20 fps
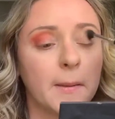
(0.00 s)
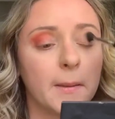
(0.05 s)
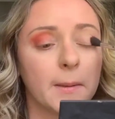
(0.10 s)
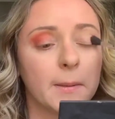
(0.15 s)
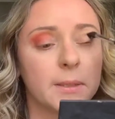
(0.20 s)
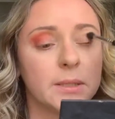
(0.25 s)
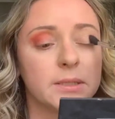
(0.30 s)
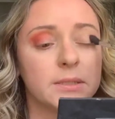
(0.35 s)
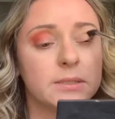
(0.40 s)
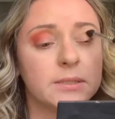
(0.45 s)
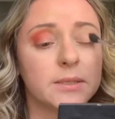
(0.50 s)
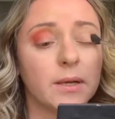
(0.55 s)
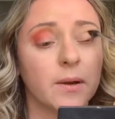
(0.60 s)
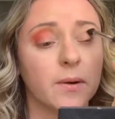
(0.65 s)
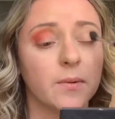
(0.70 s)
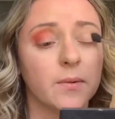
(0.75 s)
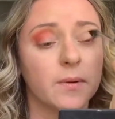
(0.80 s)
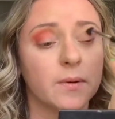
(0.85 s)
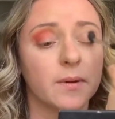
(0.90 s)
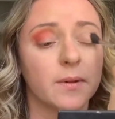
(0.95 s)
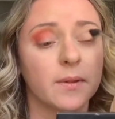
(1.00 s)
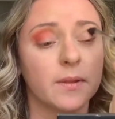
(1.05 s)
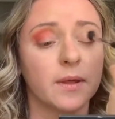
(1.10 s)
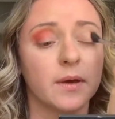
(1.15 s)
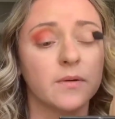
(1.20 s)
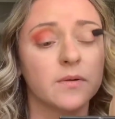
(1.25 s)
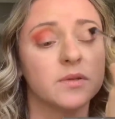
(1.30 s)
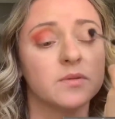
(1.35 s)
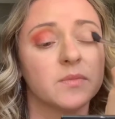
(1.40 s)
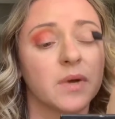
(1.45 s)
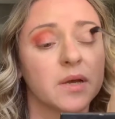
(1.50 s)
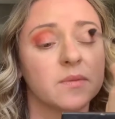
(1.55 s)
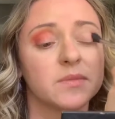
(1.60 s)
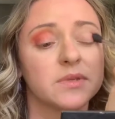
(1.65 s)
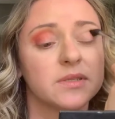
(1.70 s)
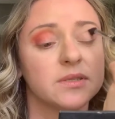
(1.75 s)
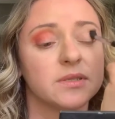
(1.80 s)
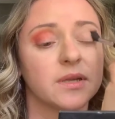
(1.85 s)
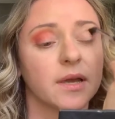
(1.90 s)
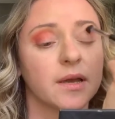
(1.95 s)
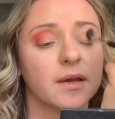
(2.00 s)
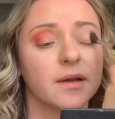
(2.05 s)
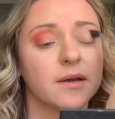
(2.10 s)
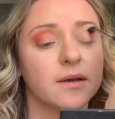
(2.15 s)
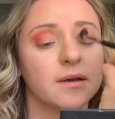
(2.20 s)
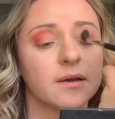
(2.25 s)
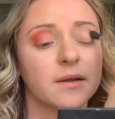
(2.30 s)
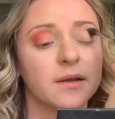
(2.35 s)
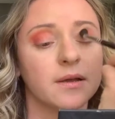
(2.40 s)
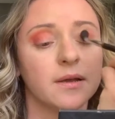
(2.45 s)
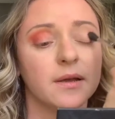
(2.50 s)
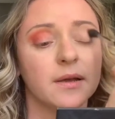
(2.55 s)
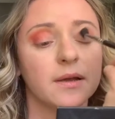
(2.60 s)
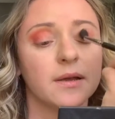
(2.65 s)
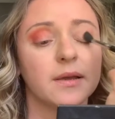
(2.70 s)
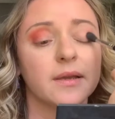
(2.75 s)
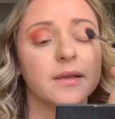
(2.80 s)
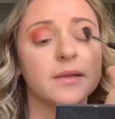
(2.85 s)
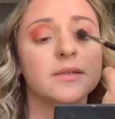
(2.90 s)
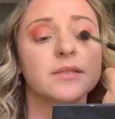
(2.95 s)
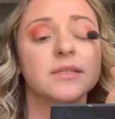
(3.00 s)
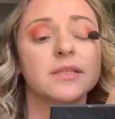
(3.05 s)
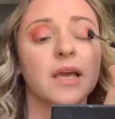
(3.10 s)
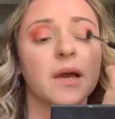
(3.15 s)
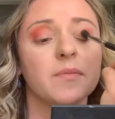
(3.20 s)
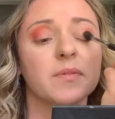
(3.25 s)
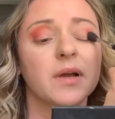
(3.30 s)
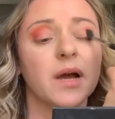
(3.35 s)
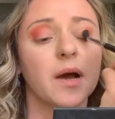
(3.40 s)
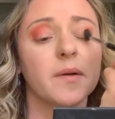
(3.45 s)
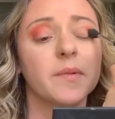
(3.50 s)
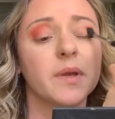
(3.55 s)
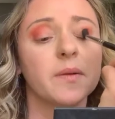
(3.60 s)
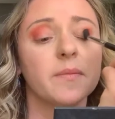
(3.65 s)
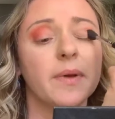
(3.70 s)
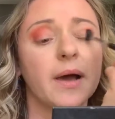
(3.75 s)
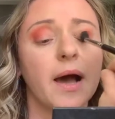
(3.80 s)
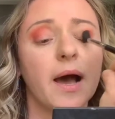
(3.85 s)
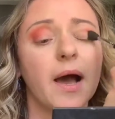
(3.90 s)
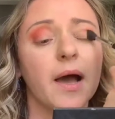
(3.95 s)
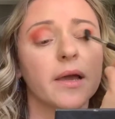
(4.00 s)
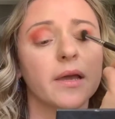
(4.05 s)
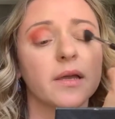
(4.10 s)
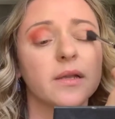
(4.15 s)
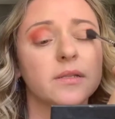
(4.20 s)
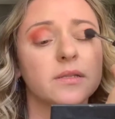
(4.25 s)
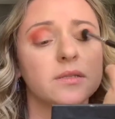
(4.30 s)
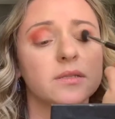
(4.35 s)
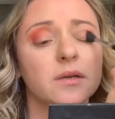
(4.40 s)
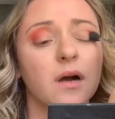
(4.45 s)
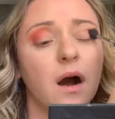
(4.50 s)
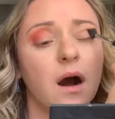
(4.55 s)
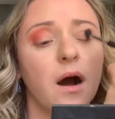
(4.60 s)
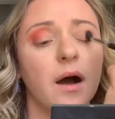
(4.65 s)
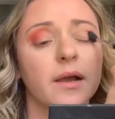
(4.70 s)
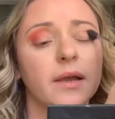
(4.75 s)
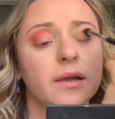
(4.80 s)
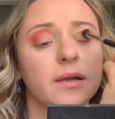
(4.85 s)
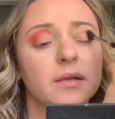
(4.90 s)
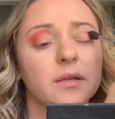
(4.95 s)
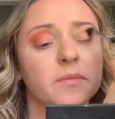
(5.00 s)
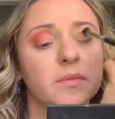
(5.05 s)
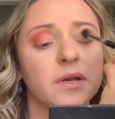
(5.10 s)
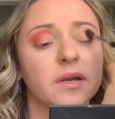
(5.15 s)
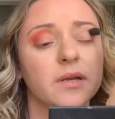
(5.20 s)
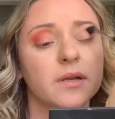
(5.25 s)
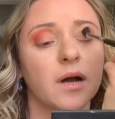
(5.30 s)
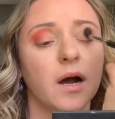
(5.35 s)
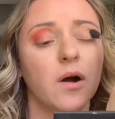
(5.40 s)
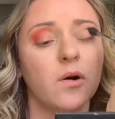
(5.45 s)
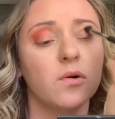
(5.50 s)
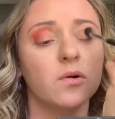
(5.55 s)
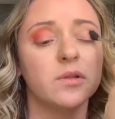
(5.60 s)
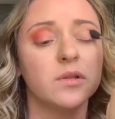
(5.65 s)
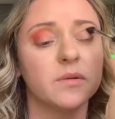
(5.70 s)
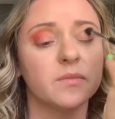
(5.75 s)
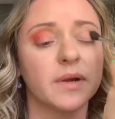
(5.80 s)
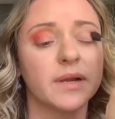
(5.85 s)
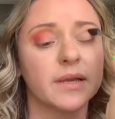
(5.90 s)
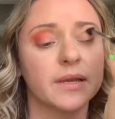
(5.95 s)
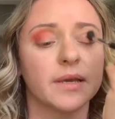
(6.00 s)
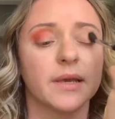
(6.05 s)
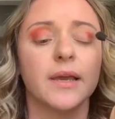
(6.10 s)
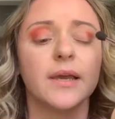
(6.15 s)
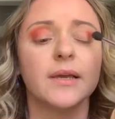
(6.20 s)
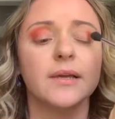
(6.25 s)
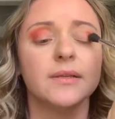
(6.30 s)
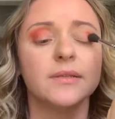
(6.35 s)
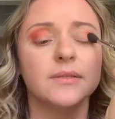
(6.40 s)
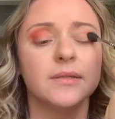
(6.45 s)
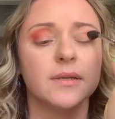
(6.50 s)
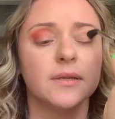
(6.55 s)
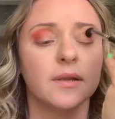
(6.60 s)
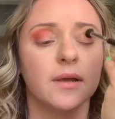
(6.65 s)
So that was my mistake. He just kept coming back and talking to me, how old are my kids, and